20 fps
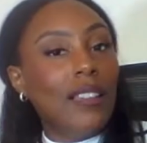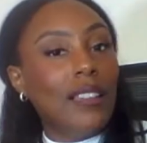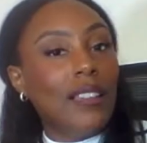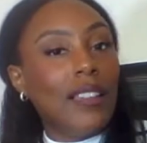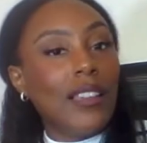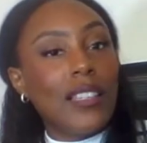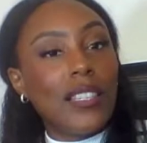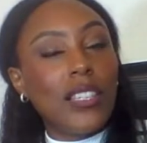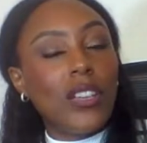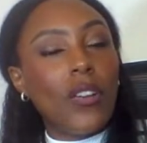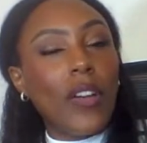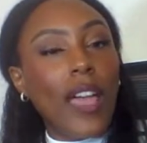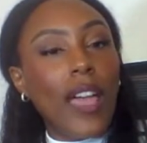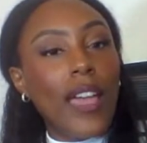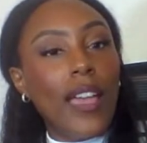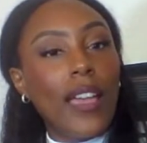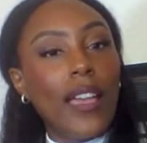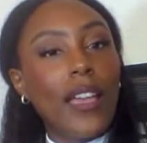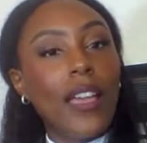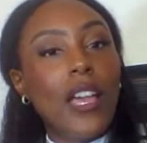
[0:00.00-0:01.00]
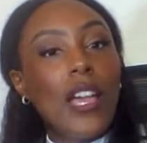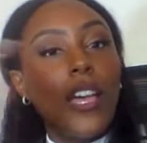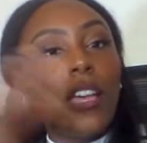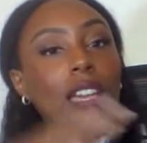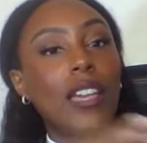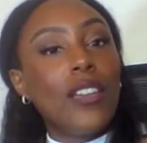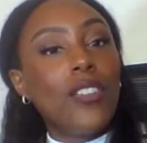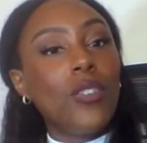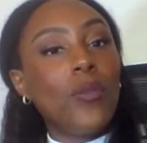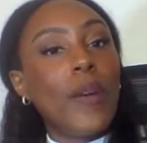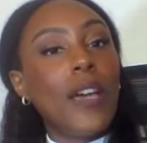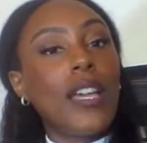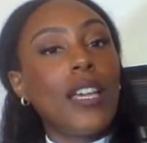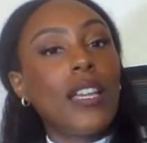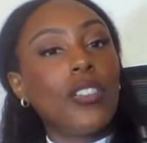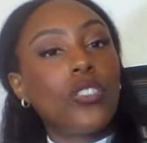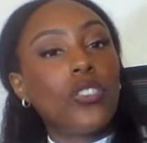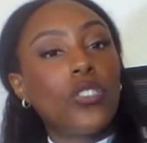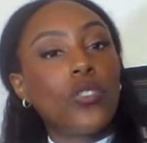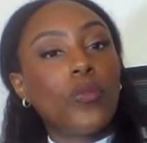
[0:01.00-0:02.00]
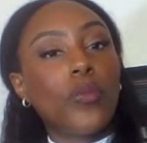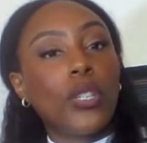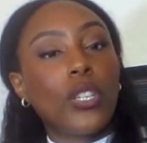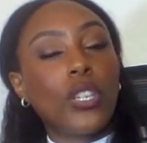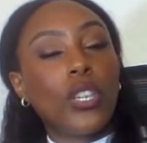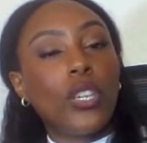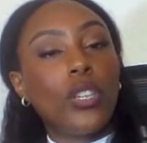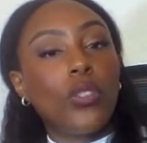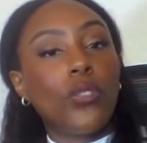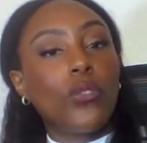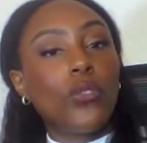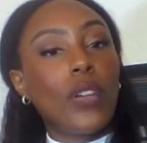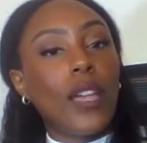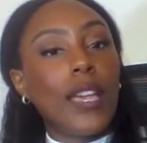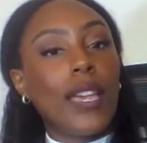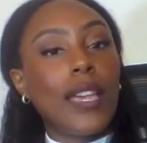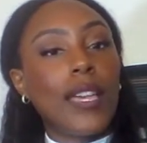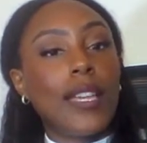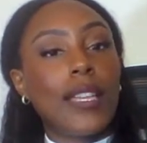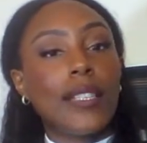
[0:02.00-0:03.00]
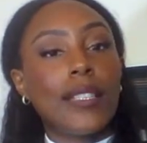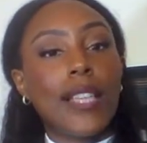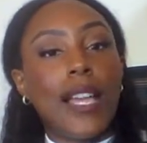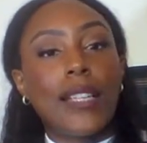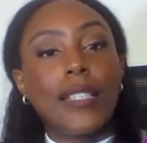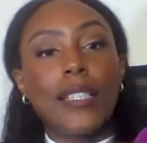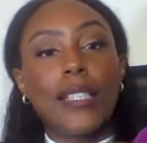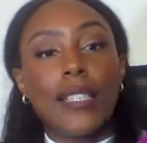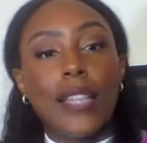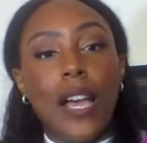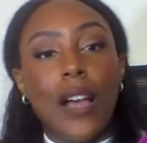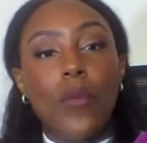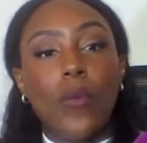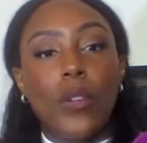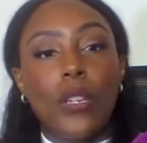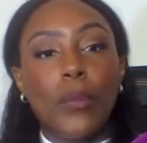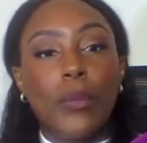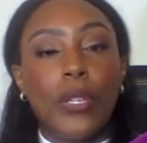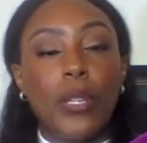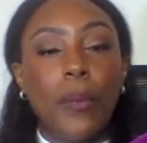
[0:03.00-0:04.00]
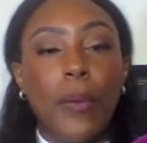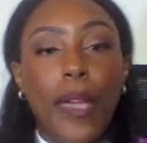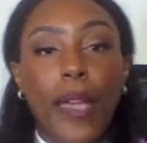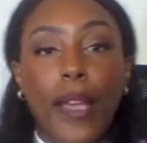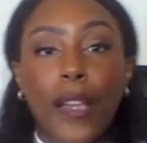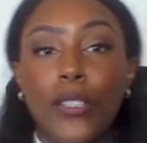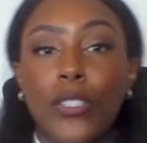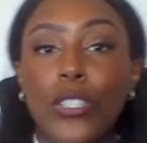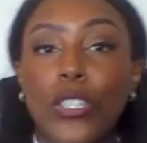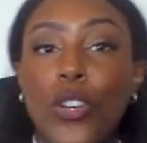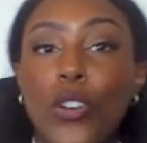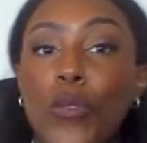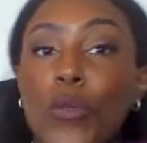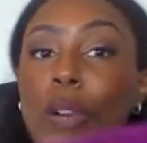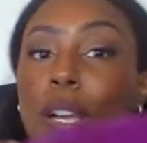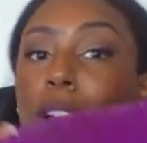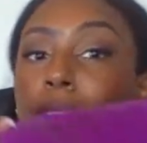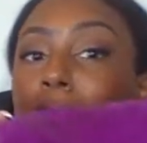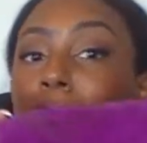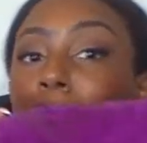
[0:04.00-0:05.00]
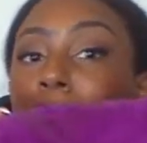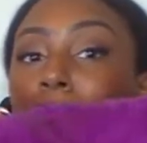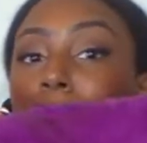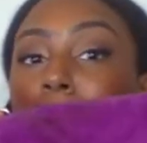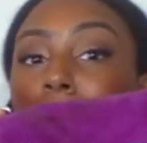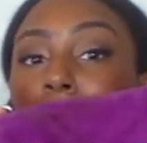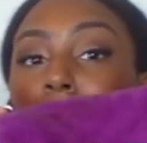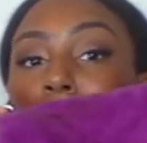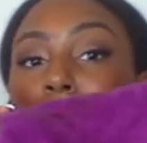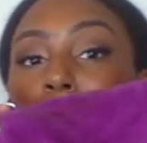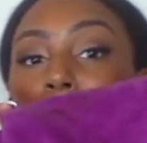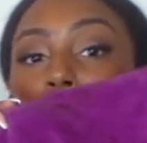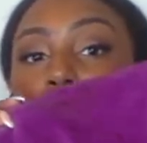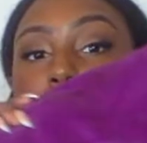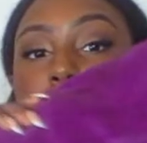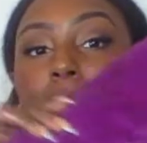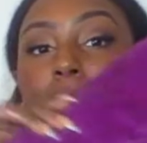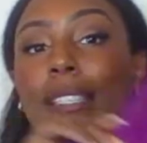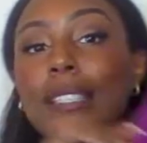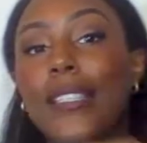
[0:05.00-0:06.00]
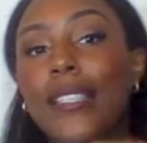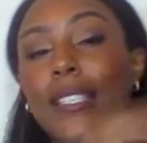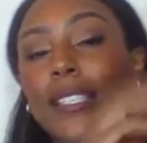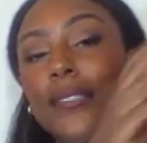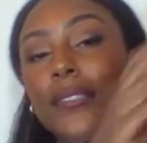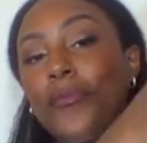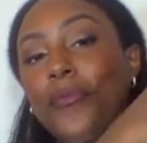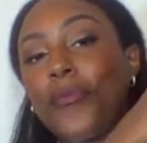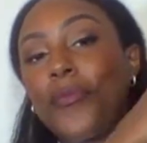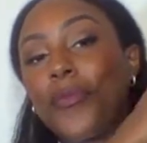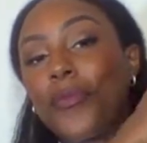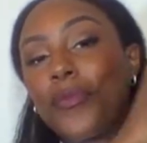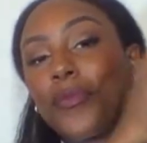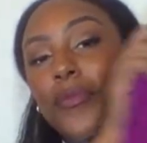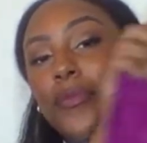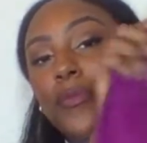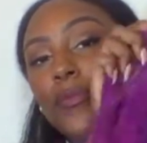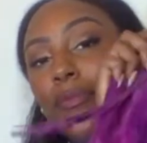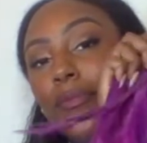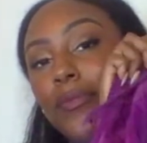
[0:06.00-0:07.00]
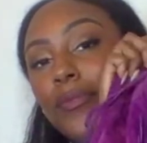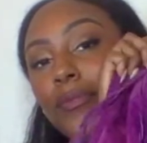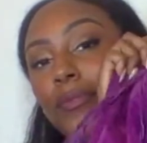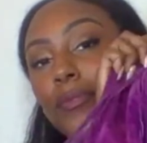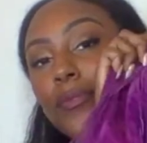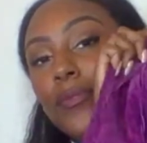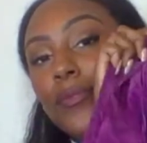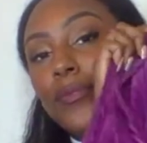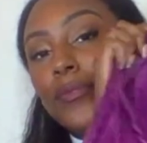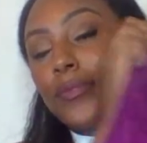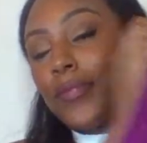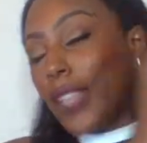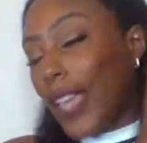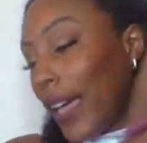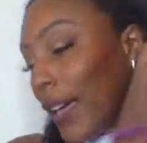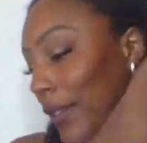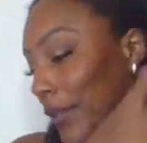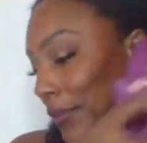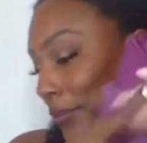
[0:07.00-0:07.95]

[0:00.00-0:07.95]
it's okay. Either way, it's super cute, and I did not want to put it back. So yes, yeah.